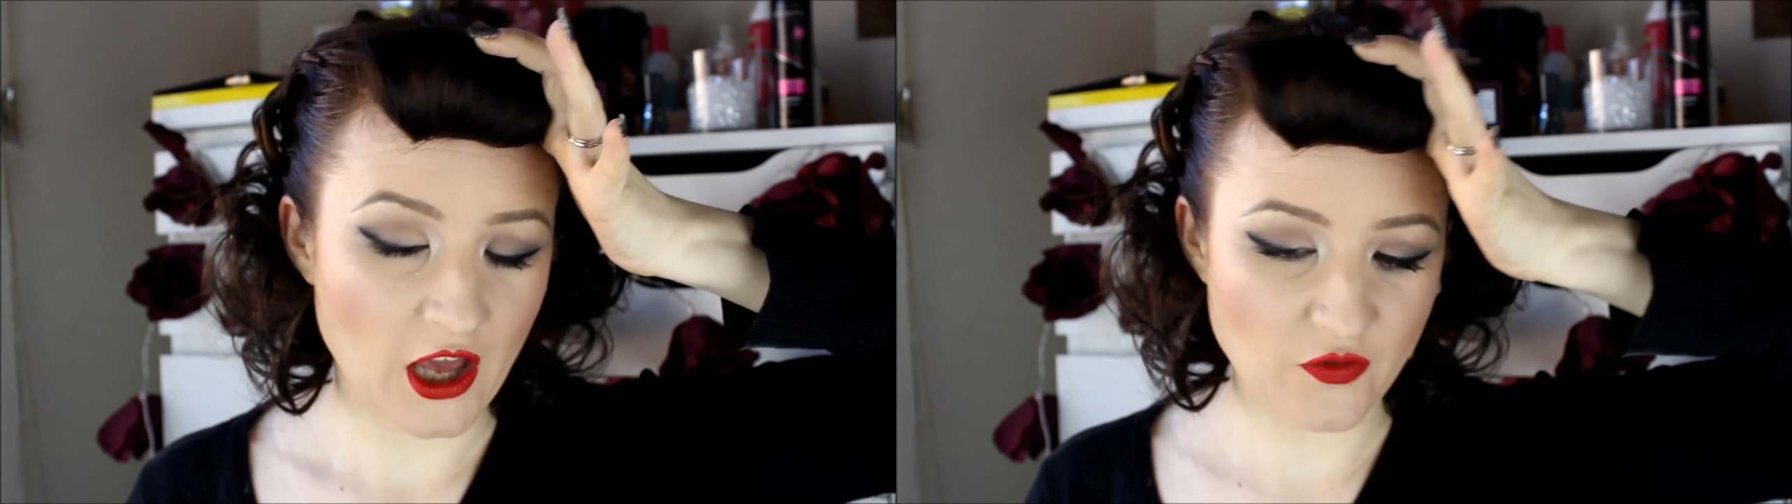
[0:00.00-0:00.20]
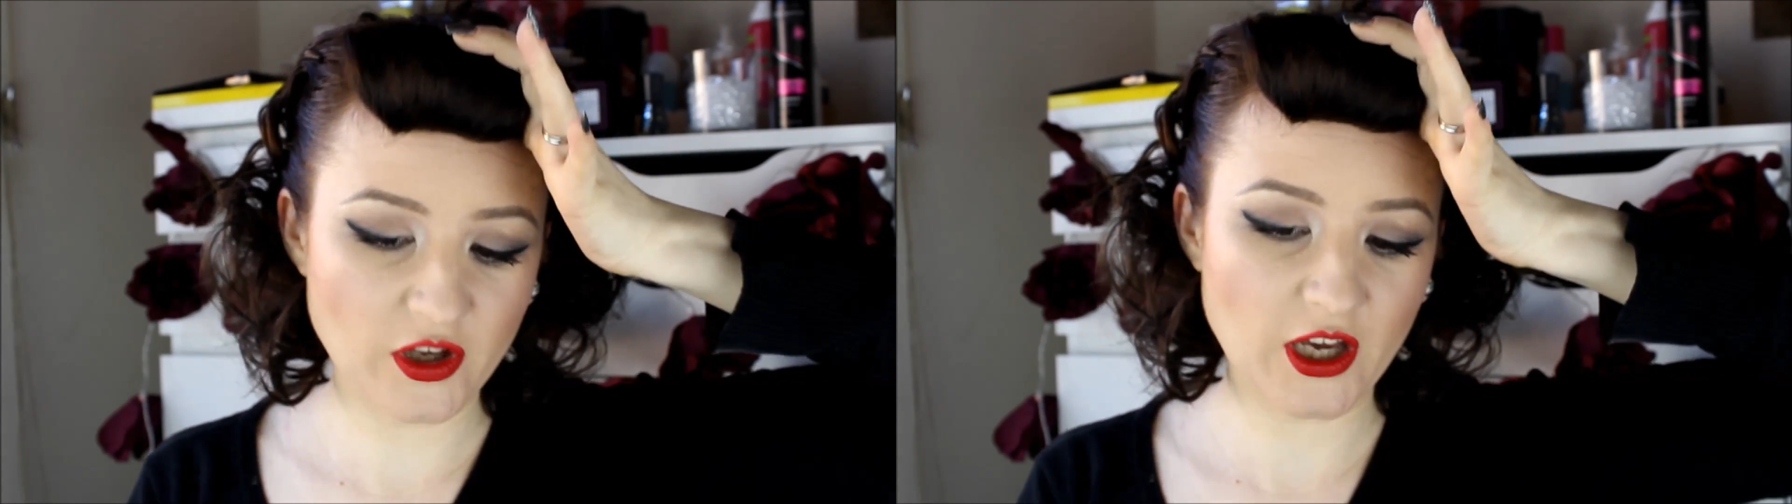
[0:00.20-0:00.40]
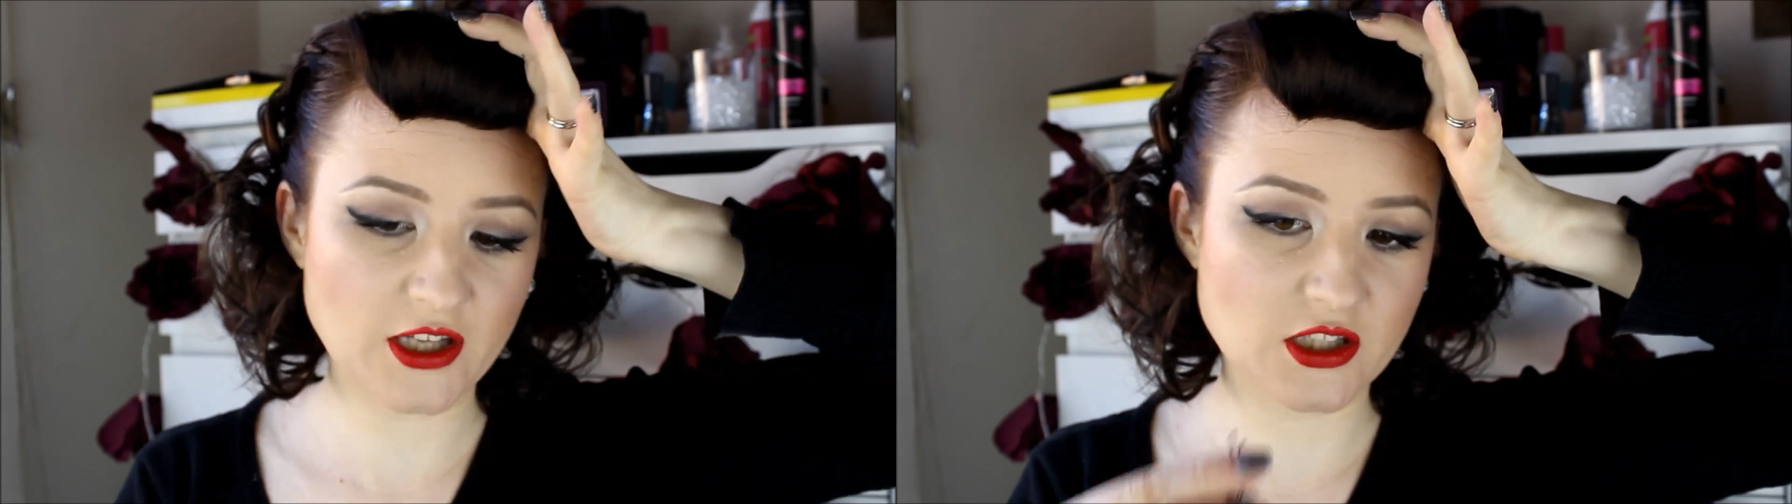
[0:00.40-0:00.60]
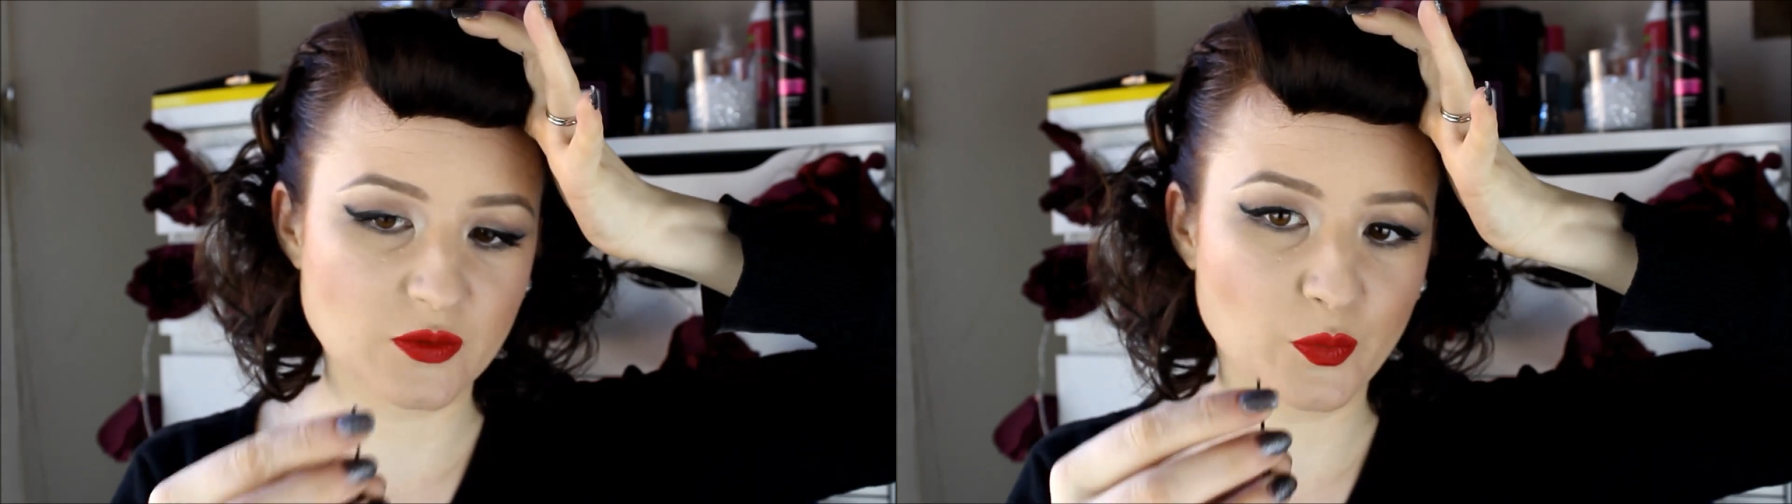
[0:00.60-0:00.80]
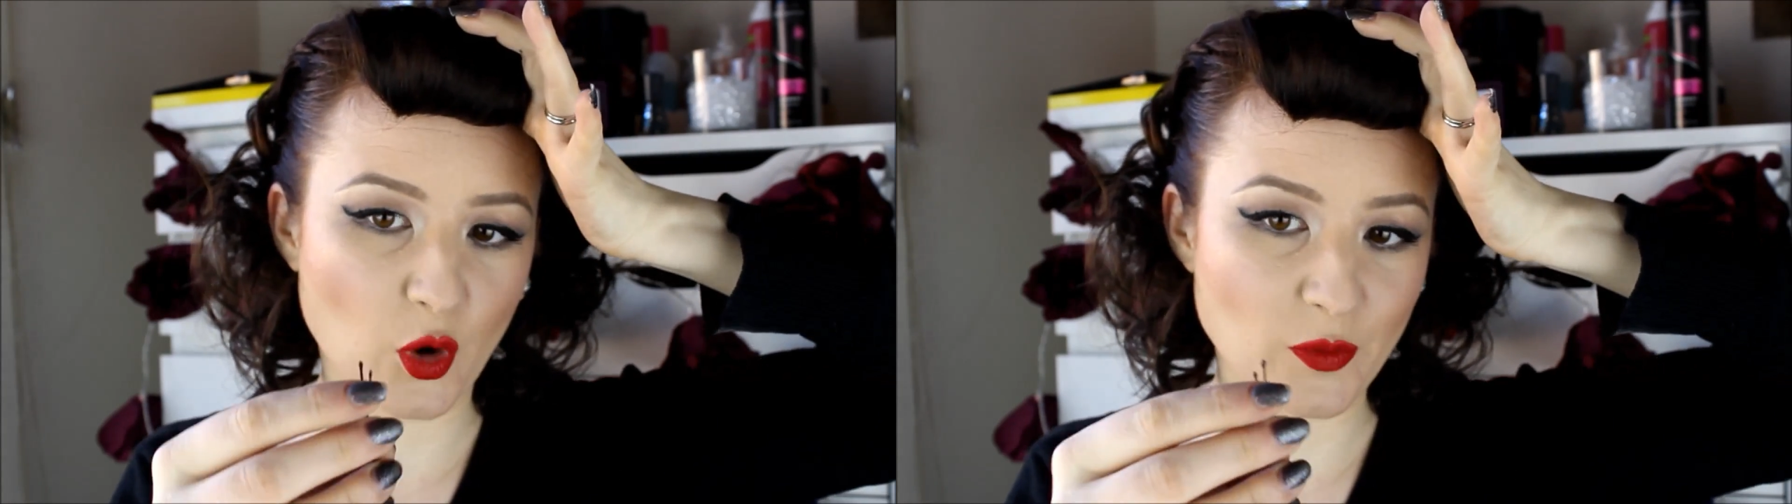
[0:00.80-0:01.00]
If you get
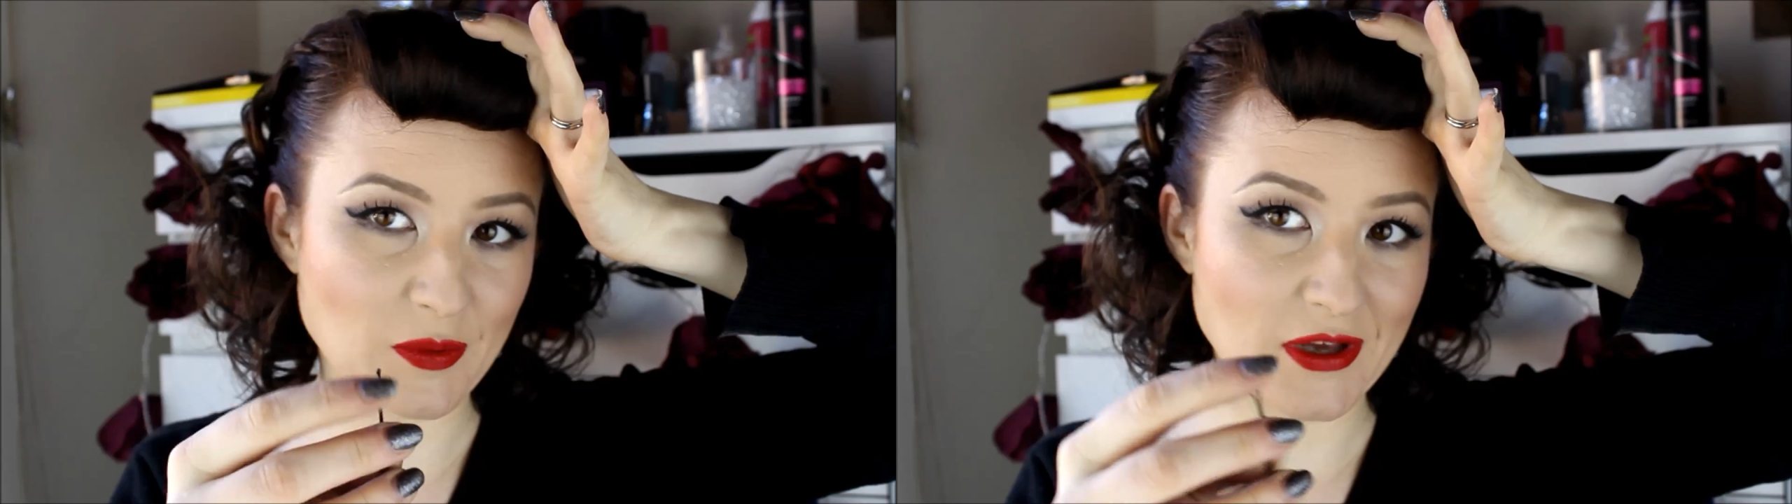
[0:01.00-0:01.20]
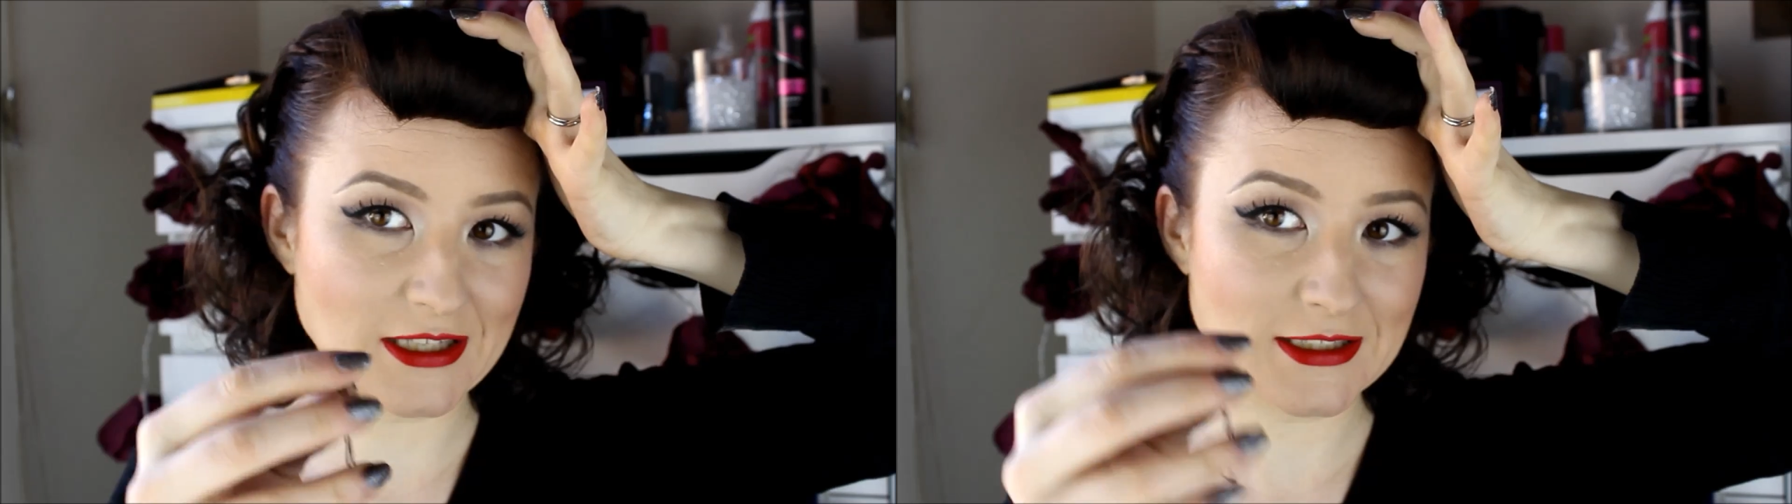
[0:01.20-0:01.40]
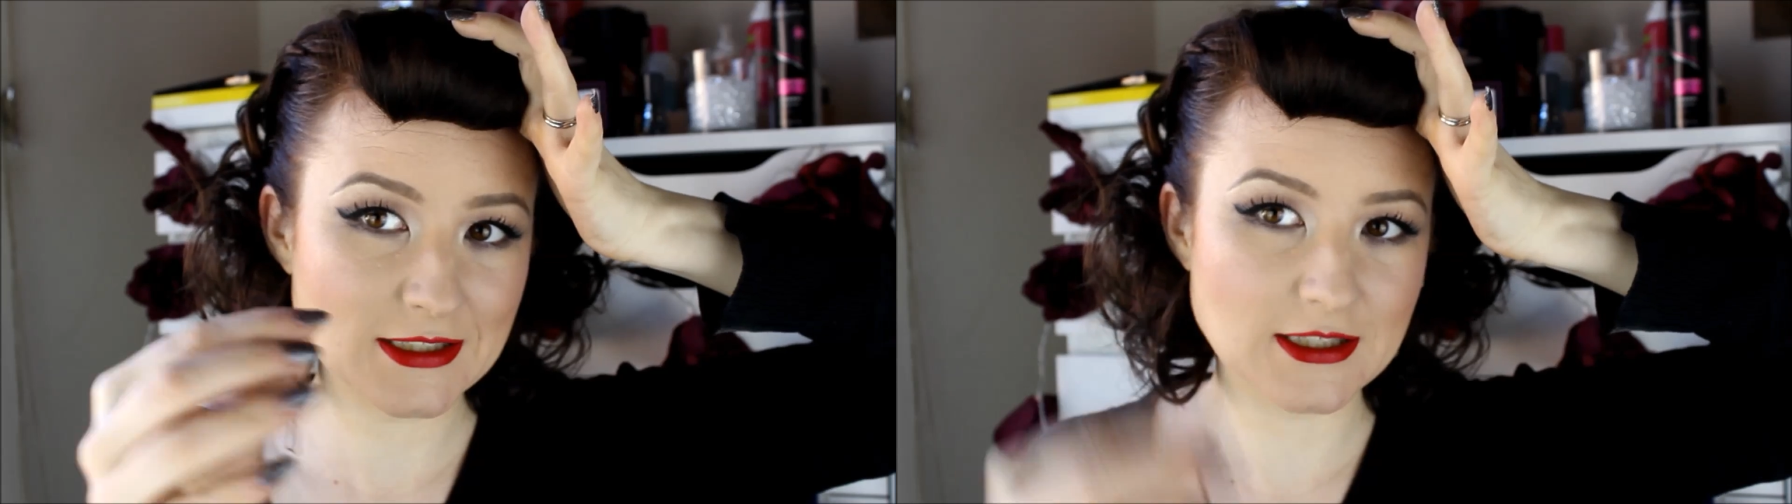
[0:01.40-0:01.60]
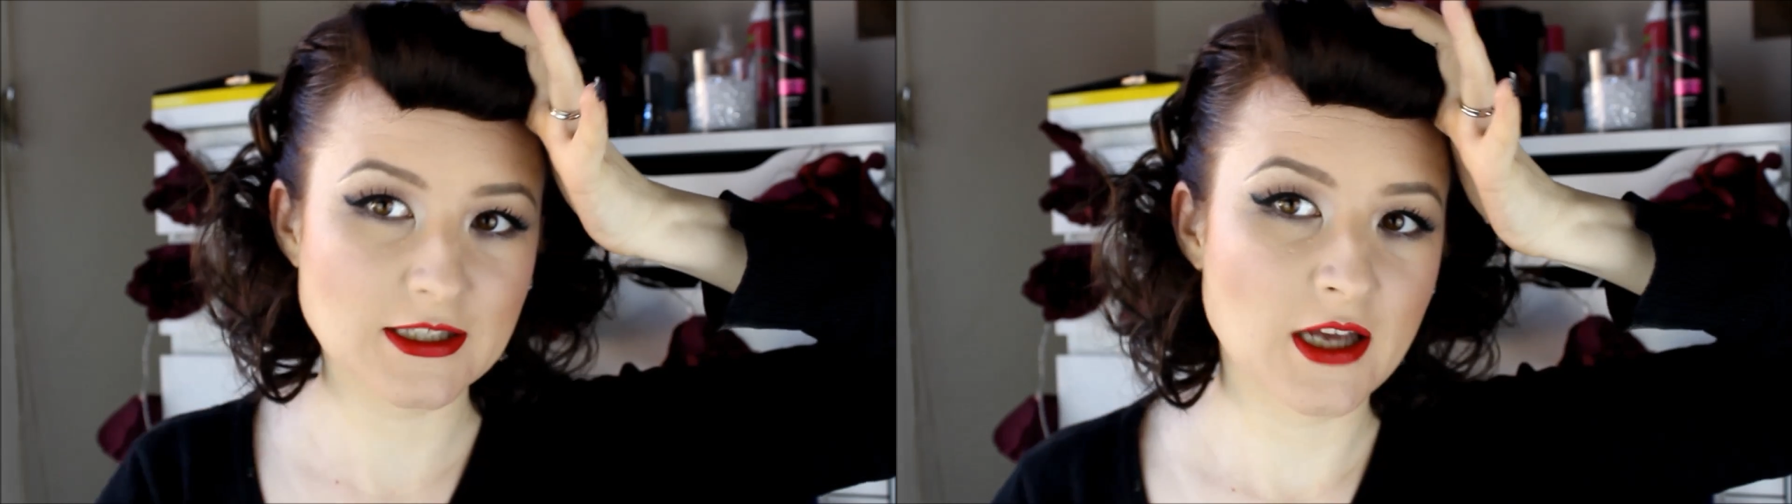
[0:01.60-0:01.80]
some bobby pins,